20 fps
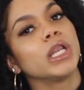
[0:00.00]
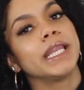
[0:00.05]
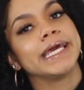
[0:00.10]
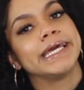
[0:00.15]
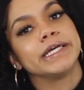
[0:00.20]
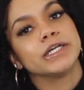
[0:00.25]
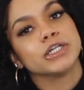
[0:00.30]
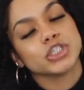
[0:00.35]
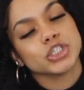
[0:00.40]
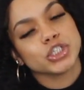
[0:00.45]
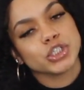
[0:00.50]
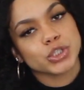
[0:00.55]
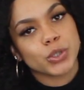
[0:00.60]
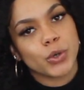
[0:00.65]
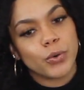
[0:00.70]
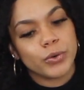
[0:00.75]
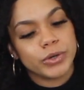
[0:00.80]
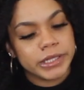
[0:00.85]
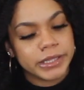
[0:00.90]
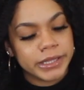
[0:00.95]
layers
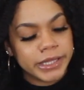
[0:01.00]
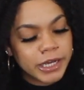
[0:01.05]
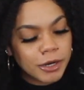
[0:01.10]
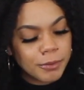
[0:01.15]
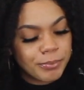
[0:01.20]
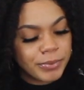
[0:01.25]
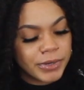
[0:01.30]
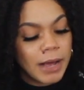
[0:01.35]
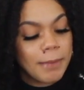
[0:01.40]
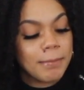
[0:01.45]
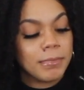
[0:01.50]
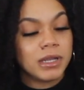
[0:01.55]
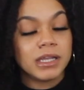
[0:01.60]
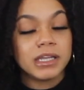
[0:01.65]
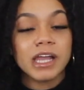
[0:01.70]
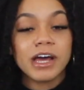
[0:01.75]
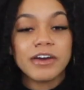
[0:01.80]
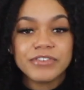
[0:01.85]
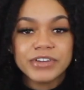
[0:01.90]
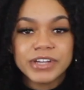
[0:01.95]
thrown in there, but I'm
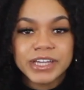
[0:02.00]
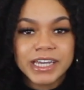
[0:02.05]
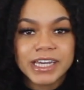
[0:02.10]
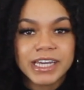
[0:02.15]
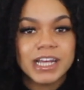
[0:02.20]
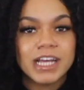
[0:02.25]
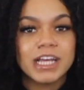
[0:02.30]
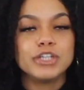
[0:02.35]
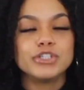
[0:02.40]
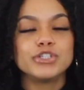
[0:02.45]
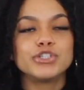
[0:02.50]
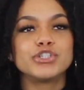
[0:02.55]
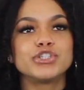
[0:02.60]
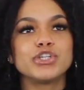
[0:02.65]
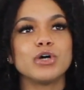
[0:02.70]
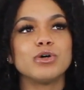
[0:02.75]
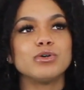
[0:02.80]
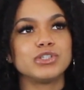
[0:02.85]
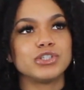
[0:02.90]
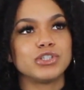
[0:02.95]
loving it
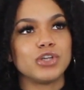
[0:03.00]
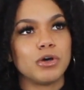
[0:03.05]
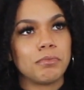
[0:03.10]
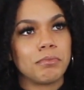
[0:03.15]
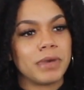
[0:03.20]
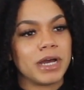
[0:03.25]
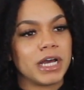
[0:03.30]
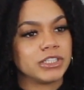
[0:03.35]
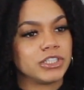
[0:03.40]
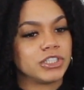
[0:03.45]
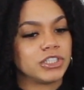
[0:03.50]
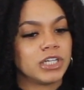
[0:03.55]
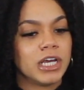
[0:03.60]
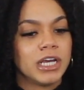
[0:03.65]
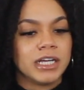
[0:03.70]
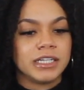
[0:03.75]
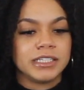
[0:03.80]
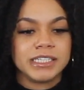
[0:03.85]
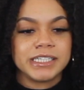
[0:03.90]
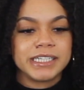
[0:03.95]
so much.
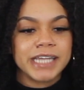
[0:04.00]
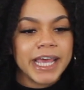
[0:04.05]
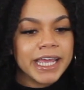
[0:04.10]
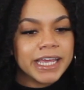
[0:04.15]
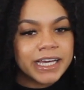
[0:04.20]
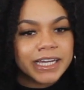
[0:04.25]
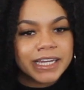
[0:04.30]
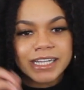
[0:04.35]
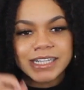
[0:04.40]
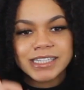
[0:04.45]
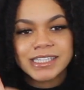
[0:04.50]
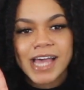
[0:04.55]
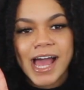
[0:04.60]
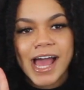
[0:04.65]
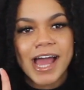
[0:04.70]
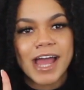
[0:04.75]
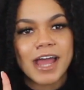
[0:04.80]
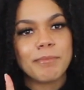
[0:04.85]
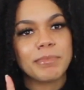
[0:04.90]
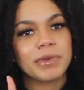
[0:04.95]
Detangling
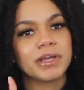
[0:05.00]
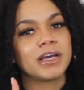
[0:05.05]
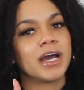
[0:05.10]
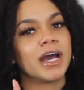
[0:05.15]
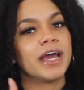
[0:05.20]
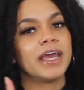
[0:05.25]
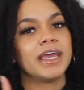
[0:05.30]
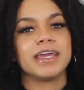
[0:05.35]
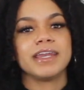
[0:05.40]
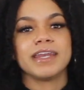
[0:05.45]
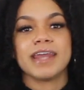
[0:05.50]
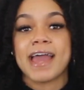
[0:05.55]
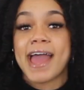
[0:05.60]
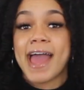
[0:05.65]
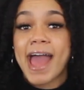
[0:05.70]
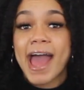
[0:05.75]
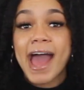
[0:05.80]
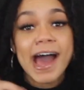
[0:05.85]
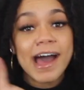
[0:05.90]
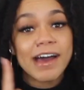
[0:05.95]
time, cut in
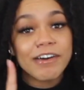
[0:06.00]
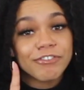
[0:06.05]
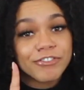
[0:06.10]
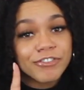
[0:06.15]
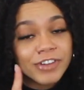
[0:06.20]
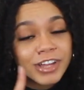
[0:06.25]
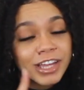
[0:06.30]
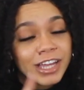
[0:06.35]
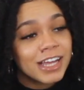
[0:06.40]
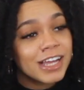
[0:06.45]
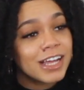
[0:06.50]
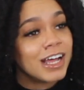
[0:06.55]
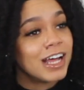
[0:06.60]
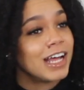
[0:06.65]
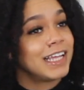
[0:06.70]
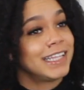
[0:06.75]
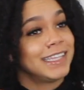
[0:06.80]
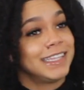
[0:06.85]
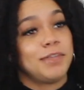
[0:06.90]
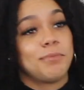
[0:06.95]
half.
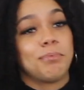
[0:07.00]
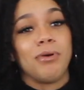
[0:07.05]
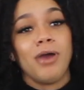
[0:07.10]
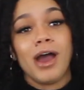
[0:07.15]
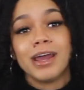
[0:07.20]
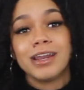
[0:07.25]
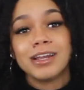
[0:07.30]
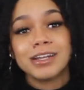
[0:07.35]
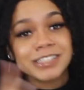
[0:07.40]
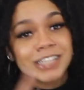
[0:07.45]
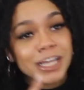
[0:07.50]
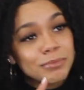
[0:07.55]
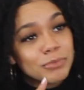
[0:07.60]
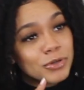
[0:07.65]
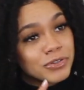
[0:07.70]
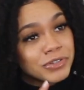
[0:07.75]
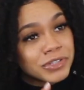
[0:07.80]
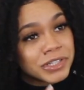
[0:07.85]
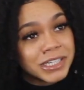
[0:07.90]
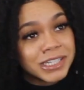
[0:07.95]
The products I'm
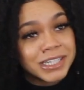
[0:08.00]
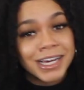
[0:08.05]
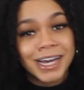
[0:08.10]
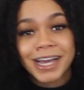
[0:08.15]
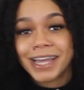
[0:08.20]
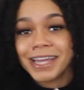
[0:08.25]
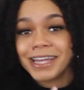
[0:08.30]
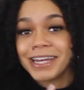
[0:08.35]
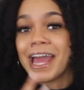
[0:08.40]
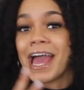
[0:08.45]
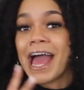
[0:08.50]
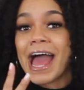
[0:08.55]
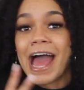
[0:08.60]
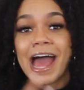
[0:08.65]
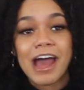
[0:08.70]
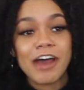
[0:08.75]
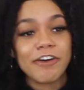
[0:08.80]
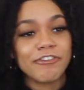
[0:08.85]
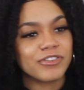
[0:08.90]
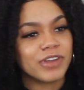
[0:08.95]
using, cut in
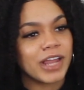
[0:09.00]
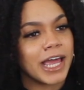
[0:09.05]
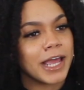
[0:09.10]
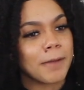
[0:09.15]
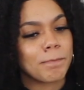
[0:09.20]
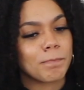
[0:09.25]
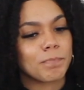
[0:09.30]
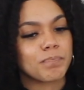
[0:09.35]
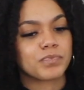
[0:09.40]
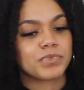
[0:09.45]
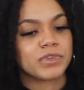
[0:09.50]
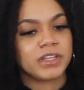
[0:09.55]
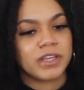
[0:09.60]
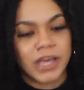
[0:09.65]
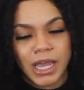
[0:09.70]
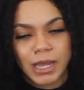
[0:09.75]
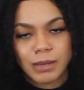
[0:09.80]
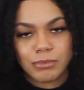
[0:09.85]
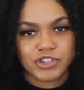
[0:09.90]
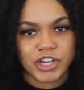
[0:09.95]
half. Like,
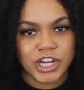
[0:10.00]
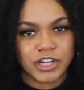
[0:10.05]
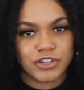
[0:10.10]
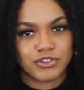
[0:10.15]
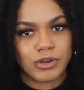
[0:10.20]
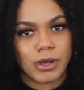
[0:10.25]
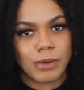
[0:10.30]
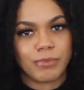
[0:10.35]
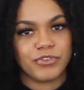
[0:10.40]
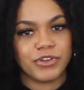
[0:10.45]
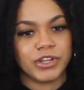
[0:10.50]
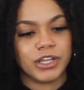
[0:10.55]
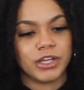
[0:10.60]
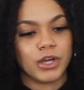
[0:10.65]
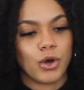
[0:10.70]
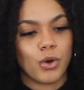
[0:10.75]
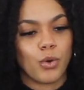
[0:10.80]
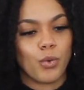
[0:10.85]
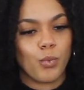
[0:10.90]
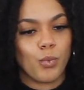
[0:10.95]
game changer. I'm
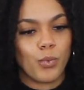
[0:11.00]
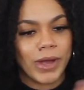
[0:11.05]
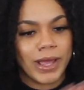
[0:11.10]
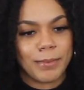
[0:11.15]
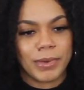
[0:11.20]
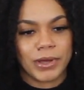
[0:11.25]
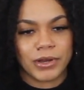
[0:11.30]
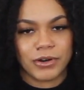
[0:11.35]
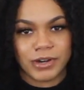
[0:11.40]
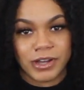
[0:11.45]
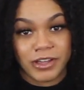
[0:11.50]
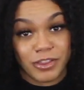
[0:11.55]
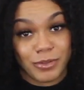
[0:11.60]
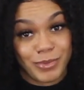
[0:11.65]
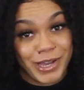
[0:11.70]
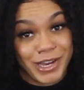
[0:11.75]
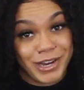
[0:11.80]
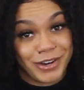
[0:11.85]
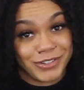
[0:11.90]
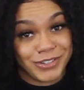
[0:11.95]
feeling way better now that
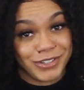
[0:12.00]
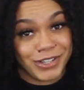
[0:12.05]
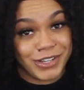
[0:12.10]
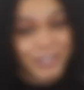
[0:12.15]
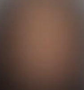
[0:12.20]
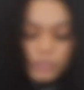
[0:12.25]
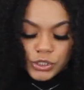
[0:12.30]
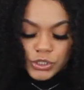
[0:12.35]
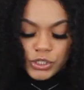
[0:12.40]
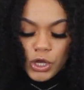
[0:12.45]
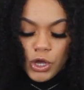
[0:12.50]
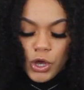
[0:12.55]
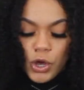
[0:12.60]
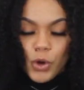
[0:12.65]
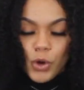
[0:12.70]
my hair is cut. So